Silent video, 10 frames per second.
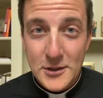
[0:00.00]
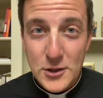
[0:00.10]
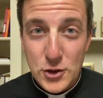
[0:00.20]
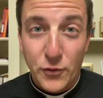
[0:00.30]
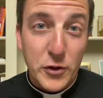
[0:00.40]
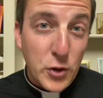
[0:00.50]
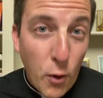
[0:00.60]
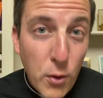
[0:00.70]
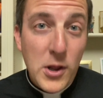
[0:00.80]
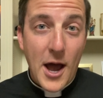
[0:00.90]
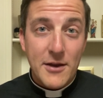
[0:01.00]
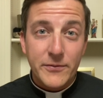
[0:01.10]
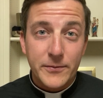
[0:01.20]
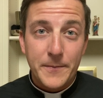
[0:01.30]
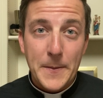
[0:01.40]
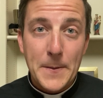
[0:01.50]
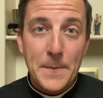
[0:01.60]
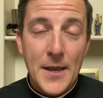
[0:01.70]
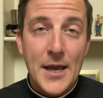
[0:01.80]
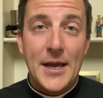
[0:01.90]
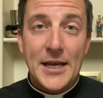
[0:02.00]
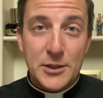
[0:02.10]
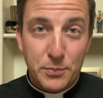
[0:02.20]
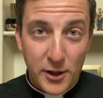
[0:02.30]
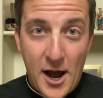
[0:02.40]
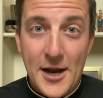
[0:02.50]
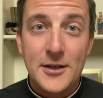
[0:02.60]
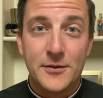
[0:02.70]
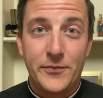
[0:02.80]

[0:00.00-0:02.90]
So for his whole life, he's blind,